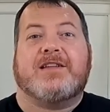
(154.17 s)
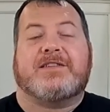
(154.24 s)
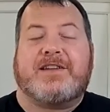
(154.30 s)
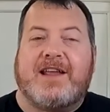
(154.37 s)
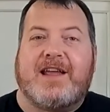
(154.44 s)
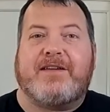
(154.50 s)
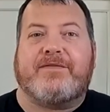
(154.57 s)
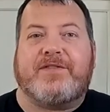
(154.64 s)

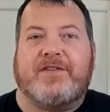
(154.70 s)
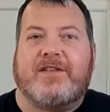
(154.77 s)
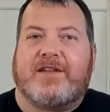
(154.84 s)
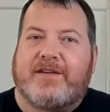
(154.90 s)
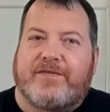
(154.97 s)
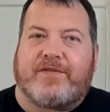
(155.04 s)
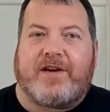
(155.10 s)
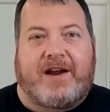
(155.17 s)
Today I'm feeling
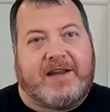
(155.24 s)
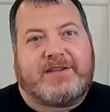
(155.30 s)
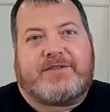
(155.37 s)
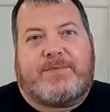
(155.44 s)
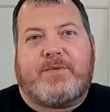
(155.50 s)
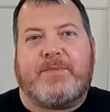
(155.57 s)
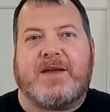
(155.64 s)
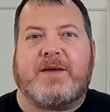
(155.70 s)
like fries,
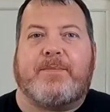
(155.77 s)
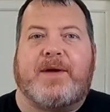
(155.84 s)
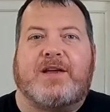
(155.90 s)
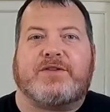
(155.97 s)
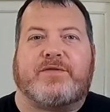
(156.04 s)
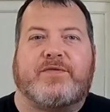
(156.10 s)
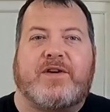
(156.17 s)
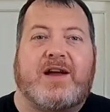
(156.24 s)
so I'm gonna make a
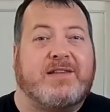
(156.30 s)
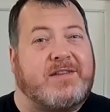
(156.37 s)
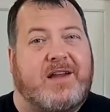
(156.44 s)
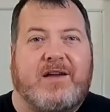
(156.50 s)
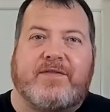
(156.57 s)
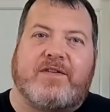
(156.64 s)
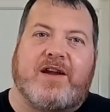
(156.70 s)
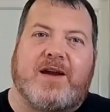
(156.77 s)
batch of fries
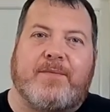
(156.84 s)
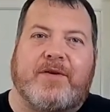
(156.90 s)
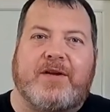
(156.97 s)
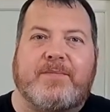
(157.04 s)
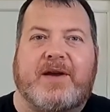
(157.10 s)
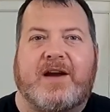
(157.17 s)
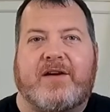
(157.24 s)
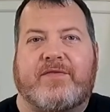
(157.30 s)
off camera
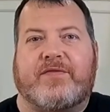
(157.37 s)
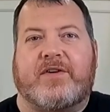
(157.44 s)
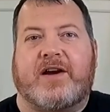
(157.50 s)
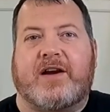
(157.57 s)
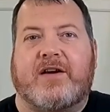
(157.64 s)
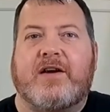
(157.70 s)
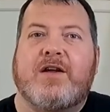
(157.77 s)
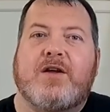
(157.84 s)
in my air
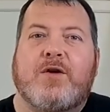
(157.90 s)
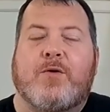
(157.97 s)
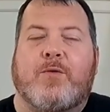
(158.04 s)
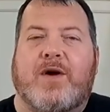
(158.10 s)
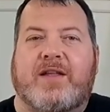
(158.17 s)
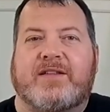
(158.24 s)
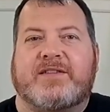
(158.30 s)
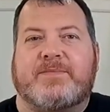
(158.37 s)
fryer
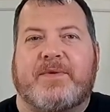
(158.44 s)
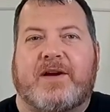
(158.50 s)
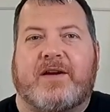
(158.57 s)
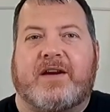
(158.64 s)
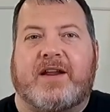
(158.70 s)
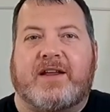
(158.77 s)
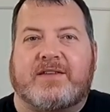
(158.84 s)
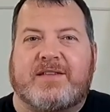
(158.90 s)
while this
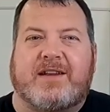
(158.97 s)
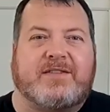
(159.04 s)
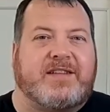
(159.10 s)
marinates.